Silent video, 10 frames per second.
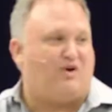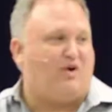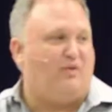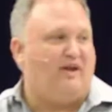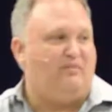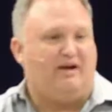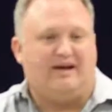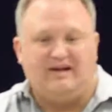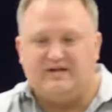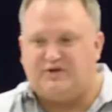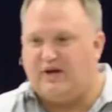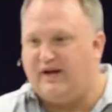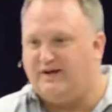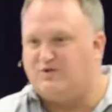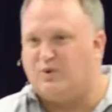already being
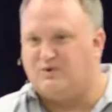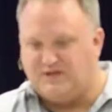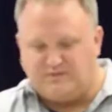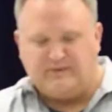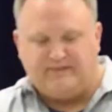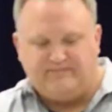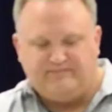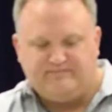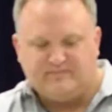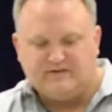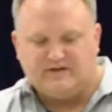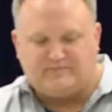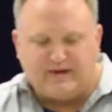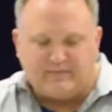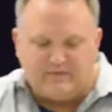initiated towards these men. Let's
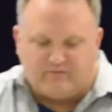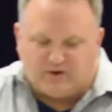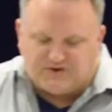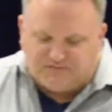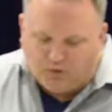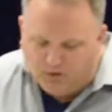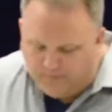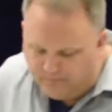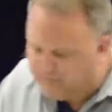pick up in verse 4.